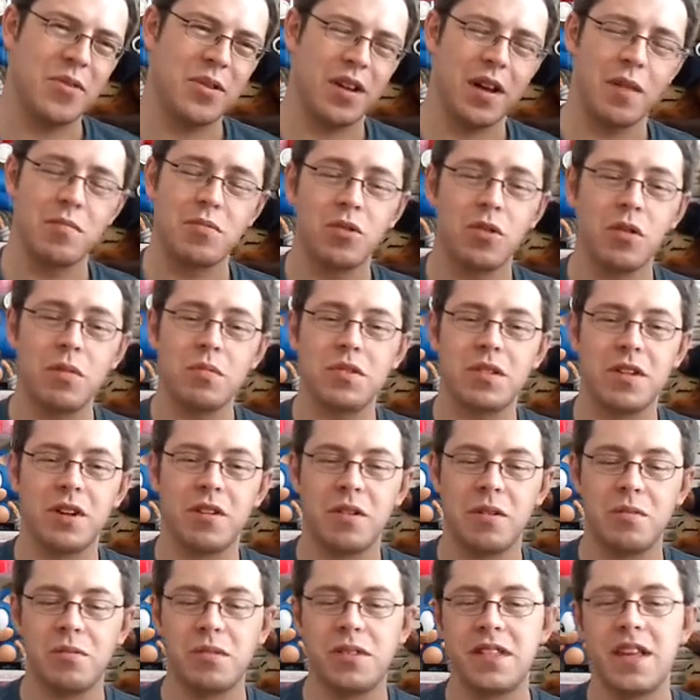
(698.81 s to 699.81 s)
But I'm sure he was
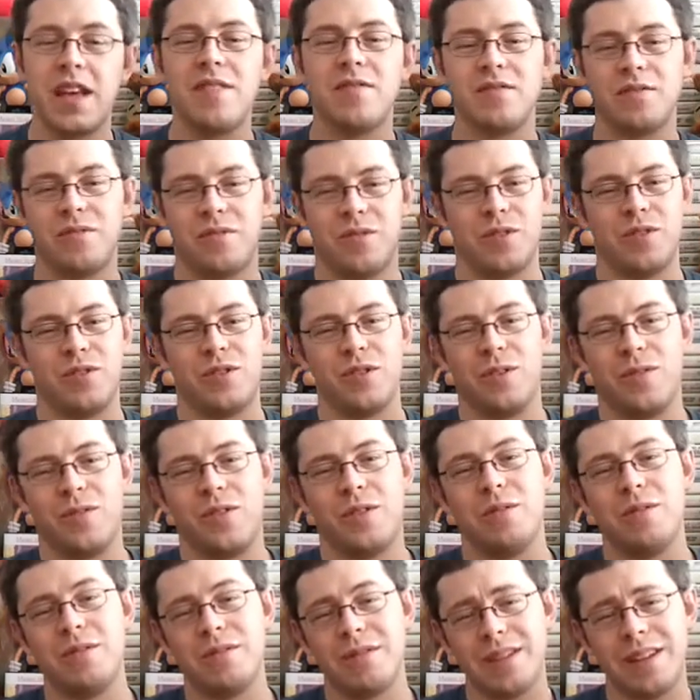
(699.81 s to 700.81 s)
there. He was saving for stuff.
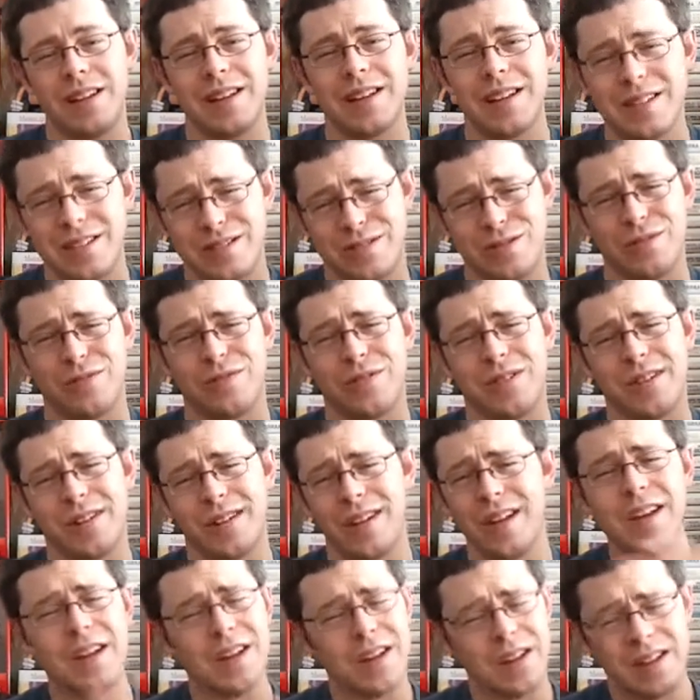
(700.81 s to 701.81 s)
You know, he was selling his stuff
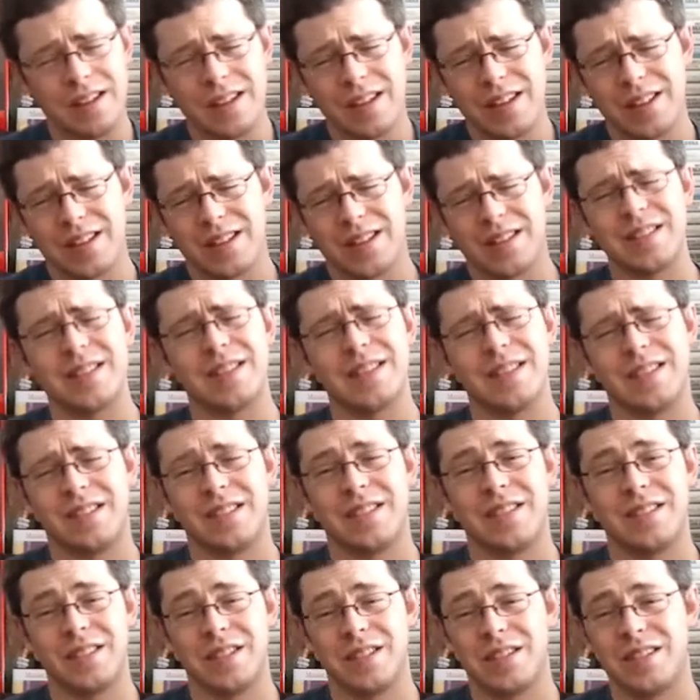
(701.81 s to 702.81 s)
to
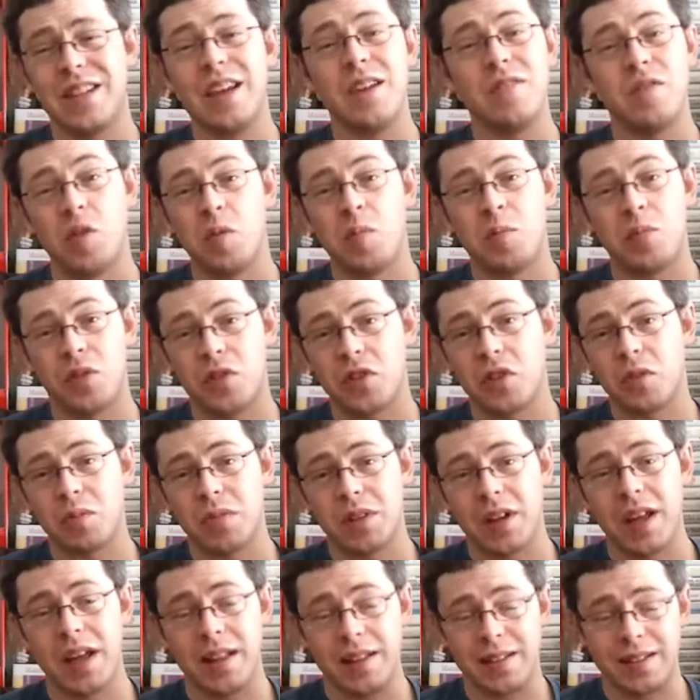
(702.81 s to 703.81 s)
save up for
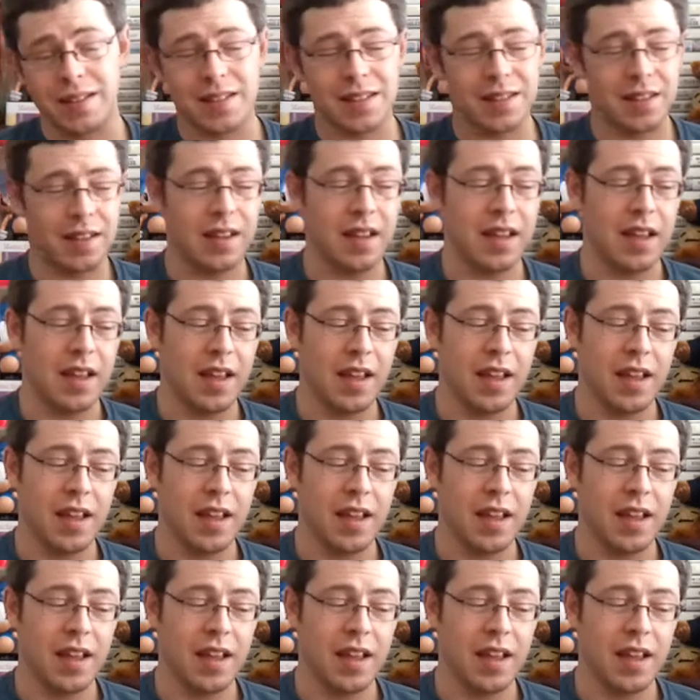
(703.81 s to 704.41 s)
something else.